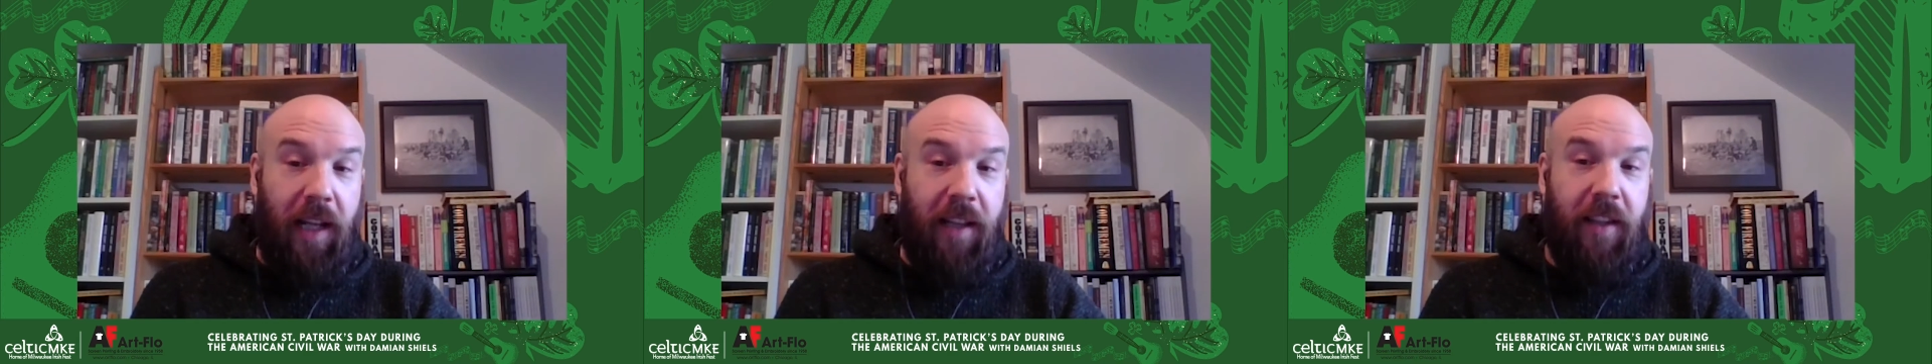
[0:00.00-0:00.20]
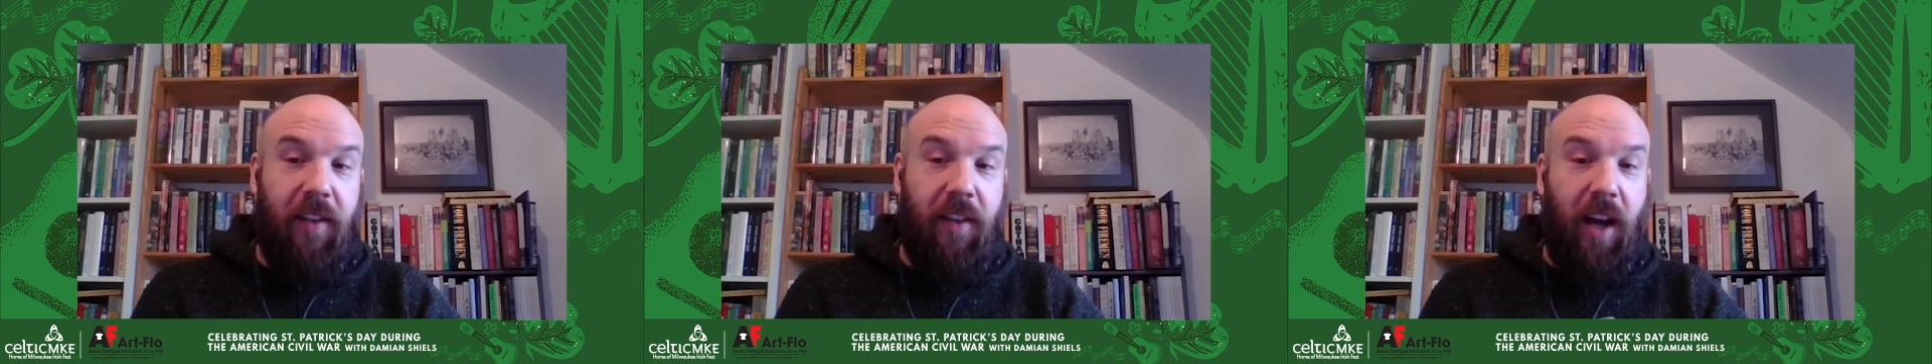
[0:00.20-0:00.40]

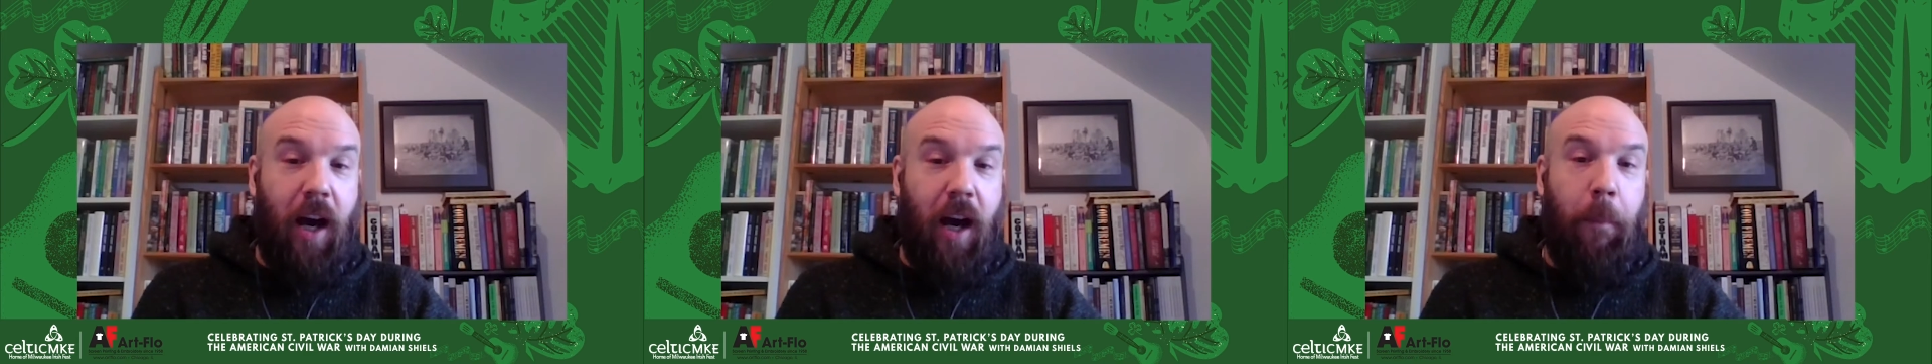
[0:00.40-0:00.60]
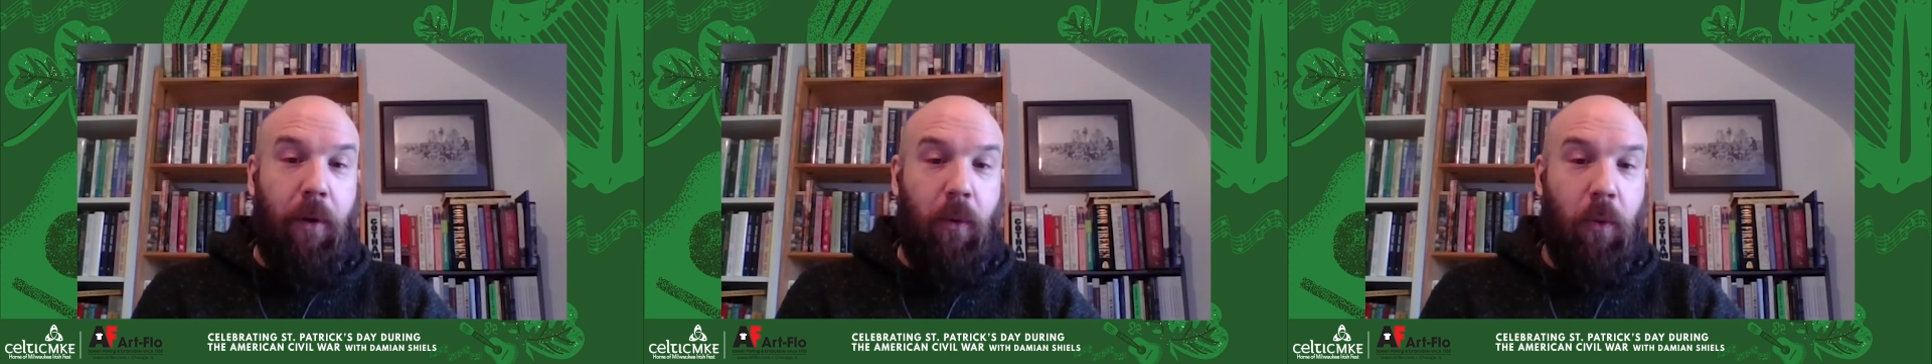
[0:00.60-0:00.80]
at the
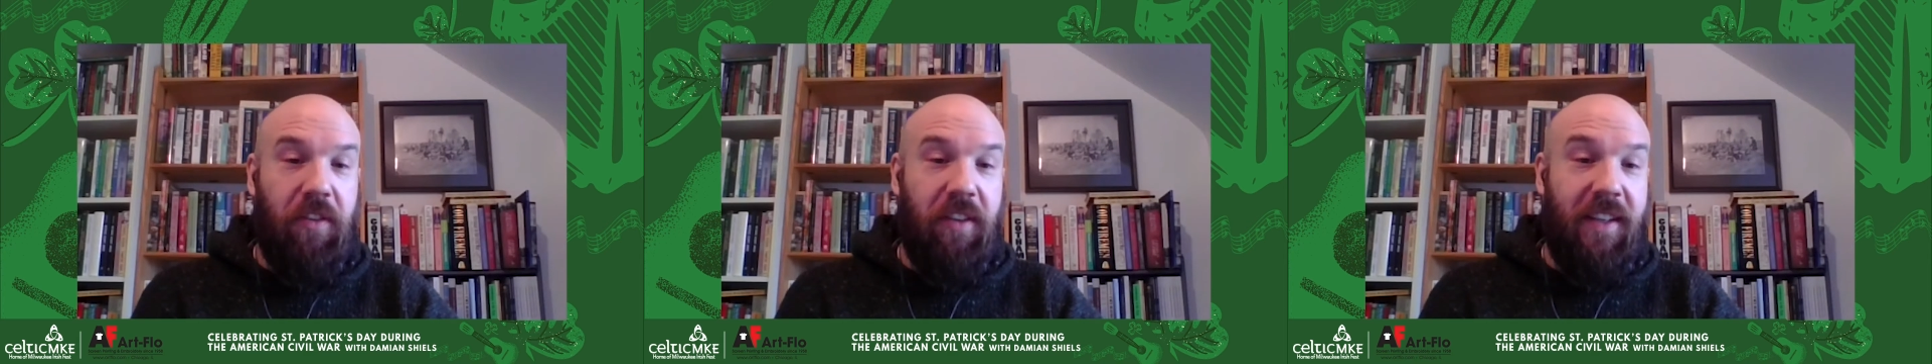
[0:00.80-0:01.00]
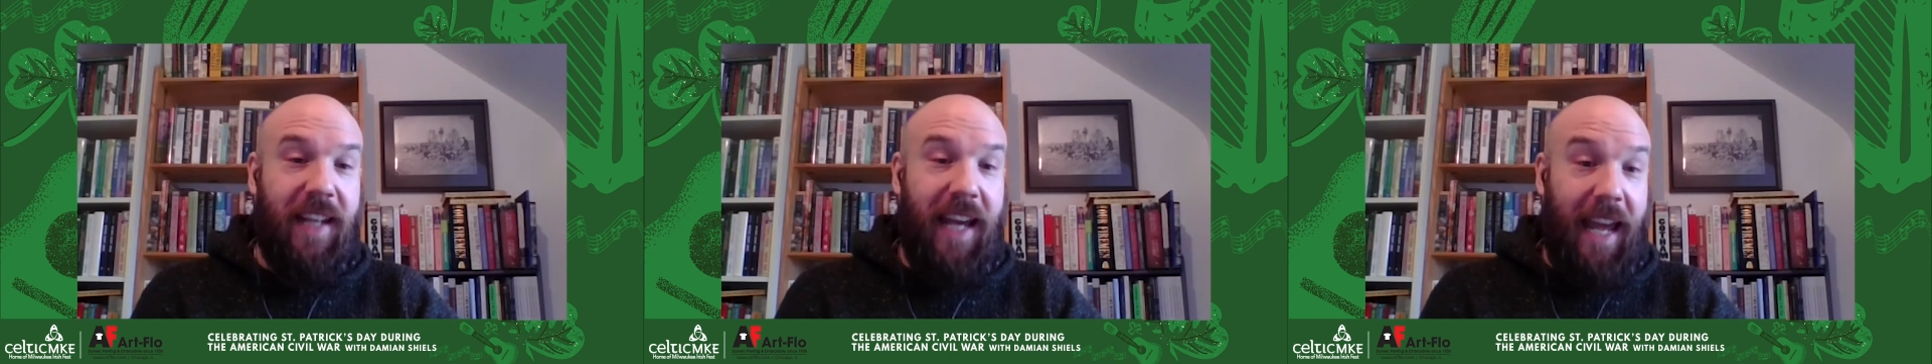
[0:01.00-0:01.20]
top
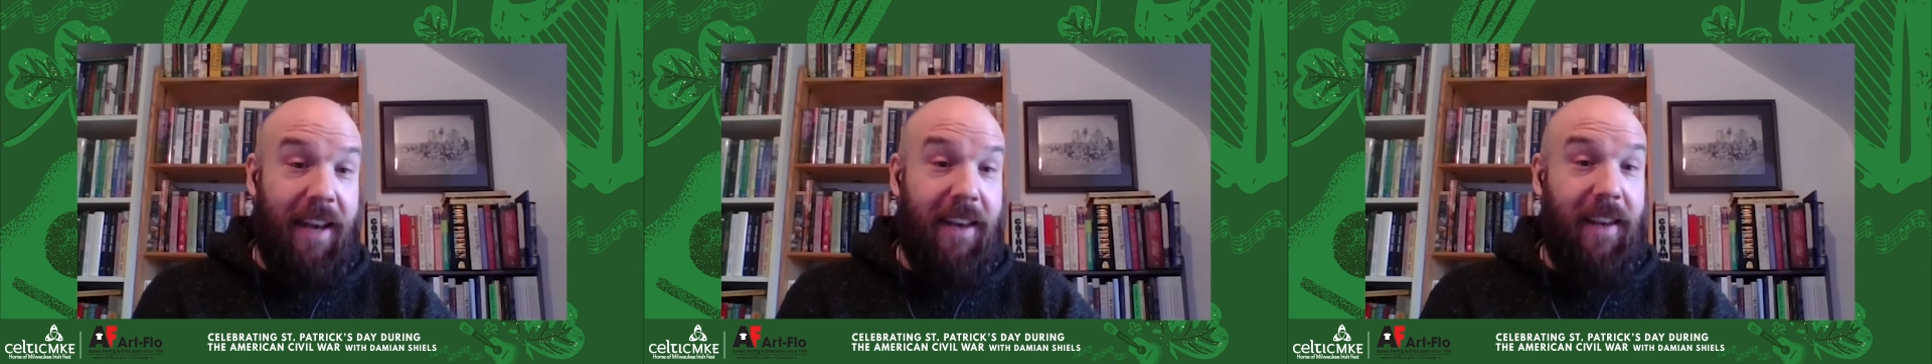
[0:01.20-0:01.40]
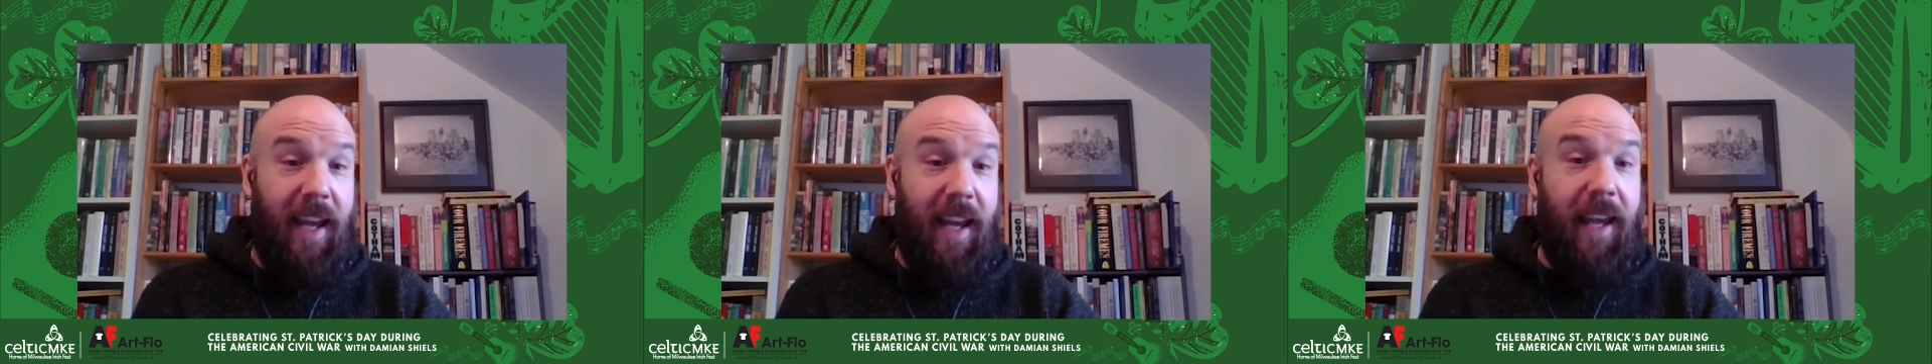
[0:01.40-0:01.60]
was a
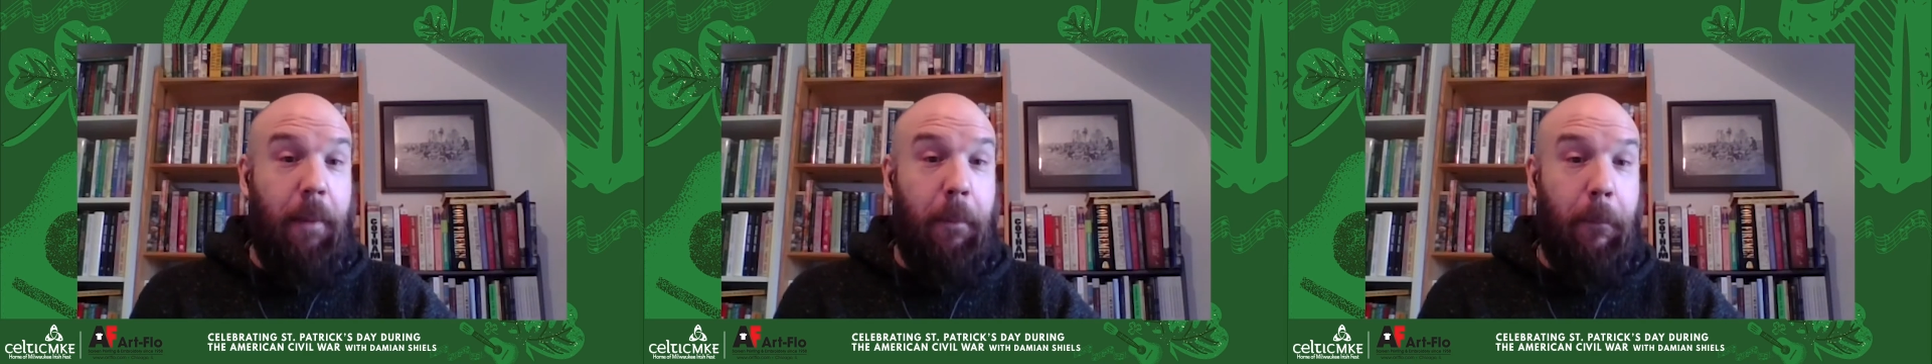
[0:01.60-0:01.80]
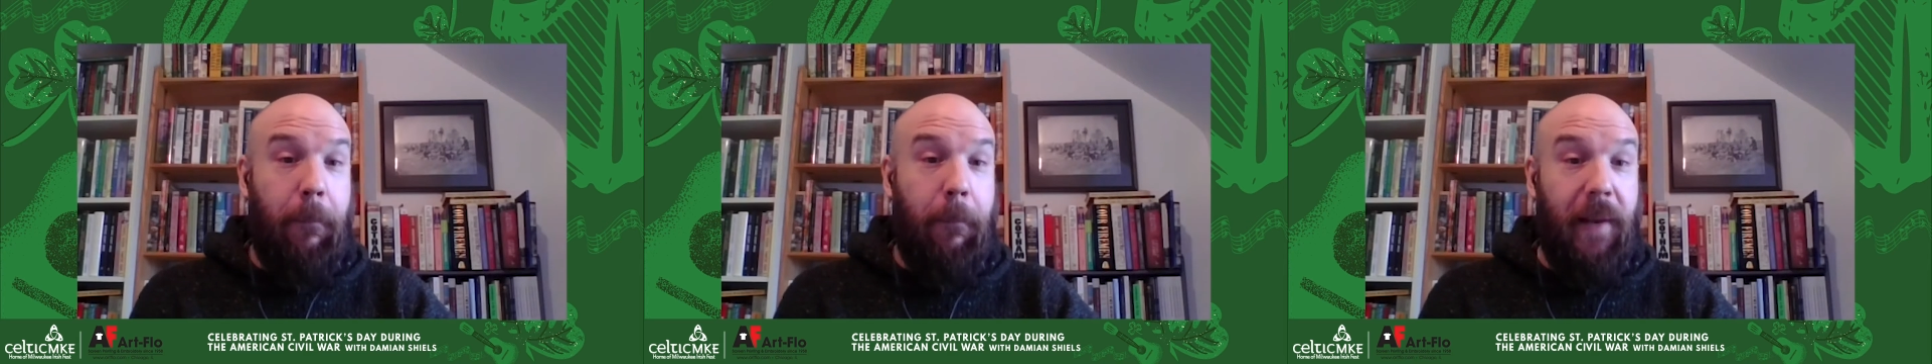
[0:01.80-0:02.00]
10-day